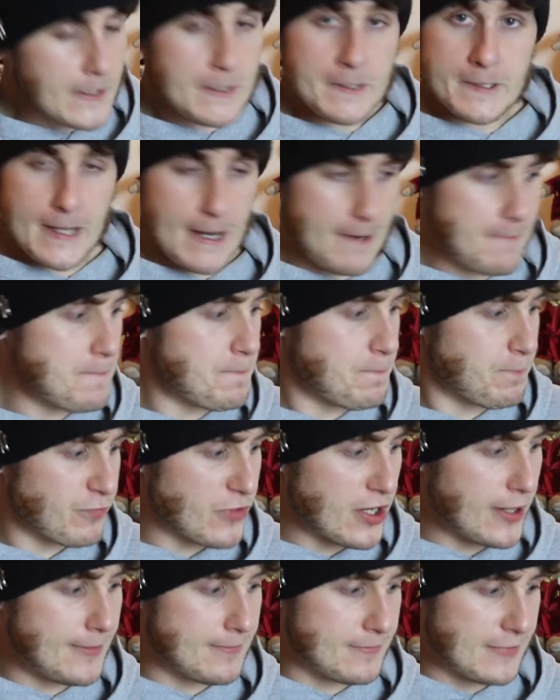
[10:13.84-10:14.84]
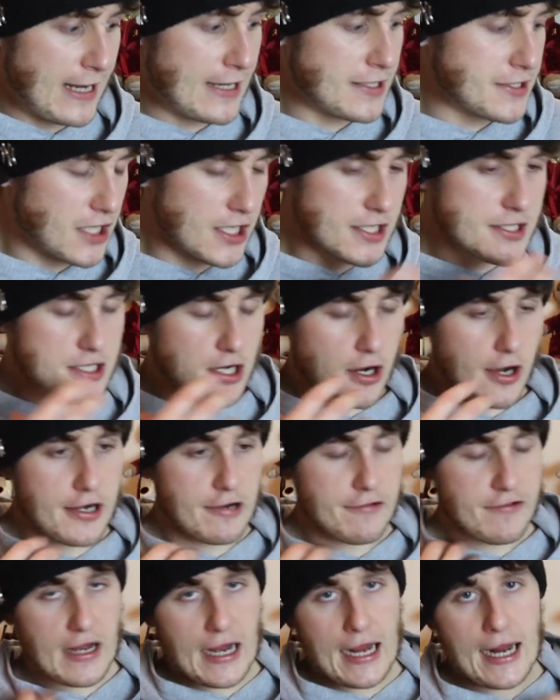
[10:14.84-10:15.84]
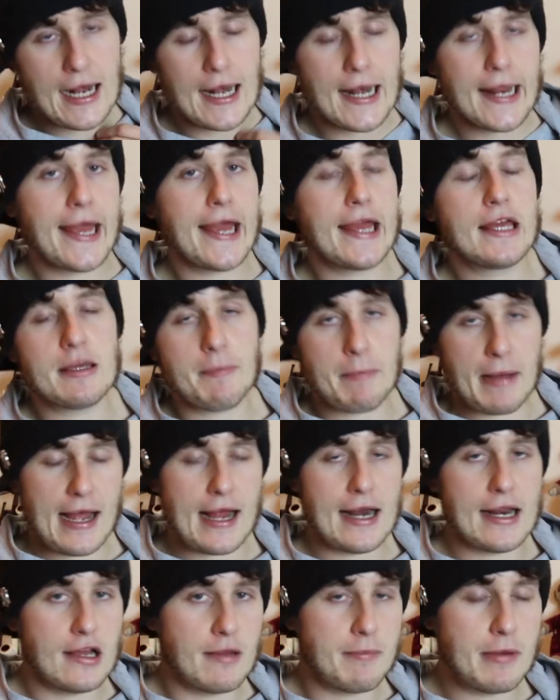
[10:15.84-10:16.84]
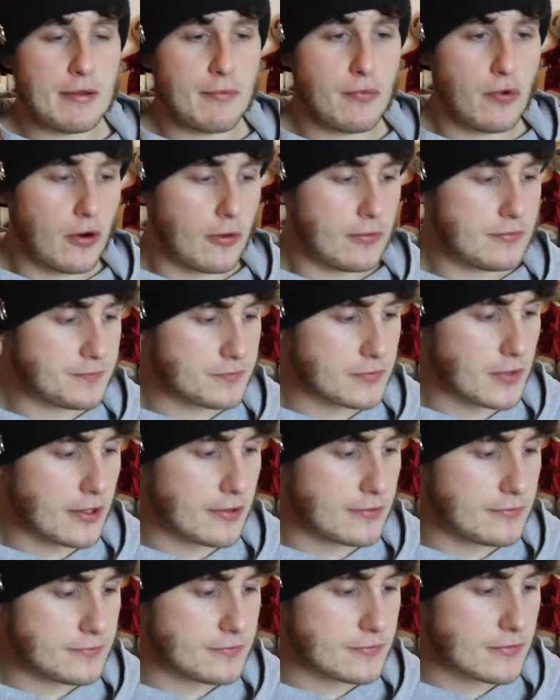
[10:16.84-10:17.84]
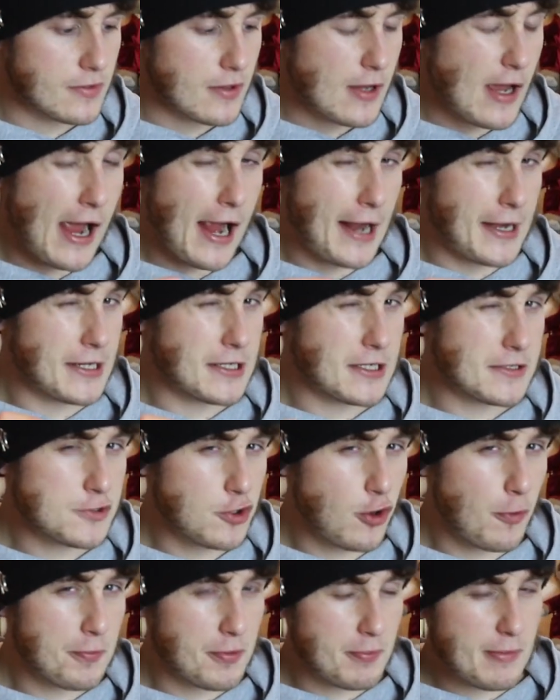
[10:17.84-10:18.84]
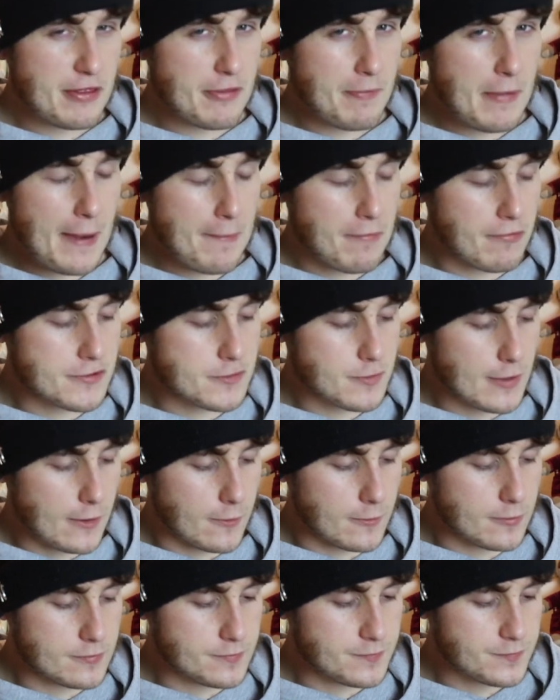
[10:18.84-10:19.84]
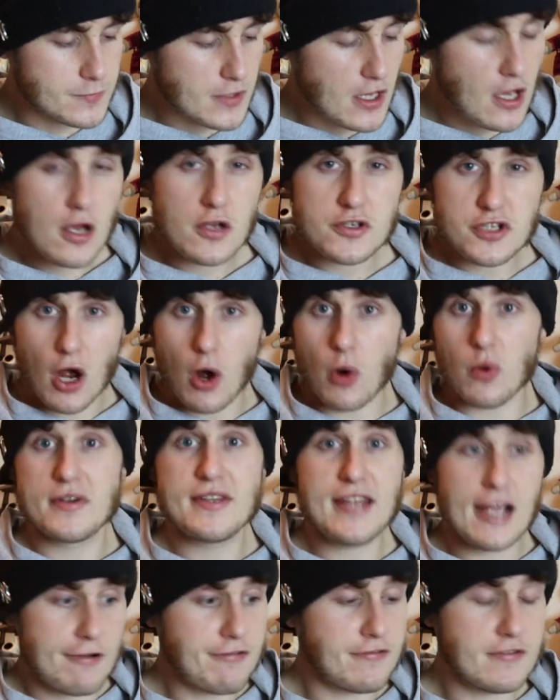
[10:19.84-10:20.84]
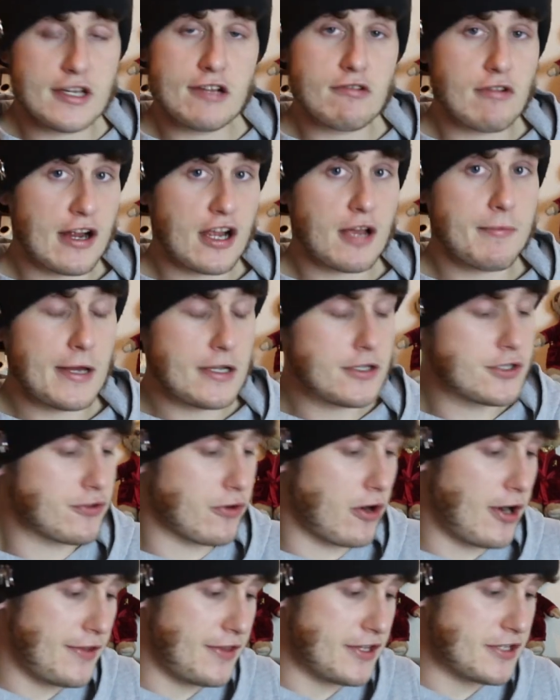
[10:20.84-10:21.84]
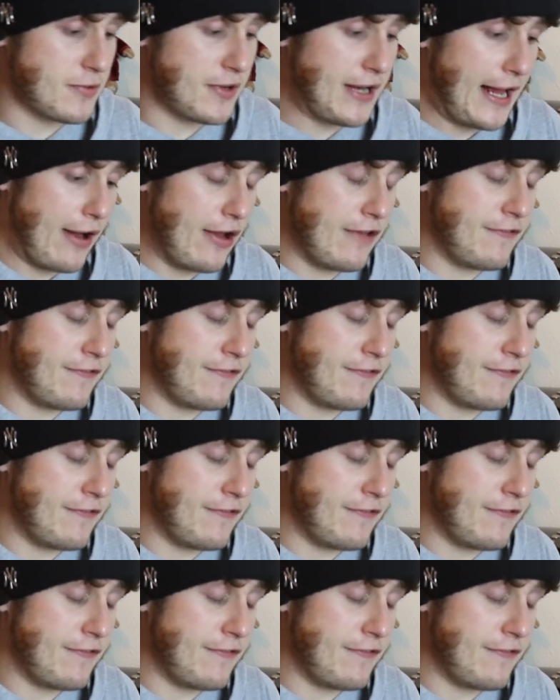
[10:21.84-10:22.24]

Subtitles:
Yeah, that does kind of clear your palate a bit more. and it does complement the pepper as well. So I would definitely recommend trying this one out.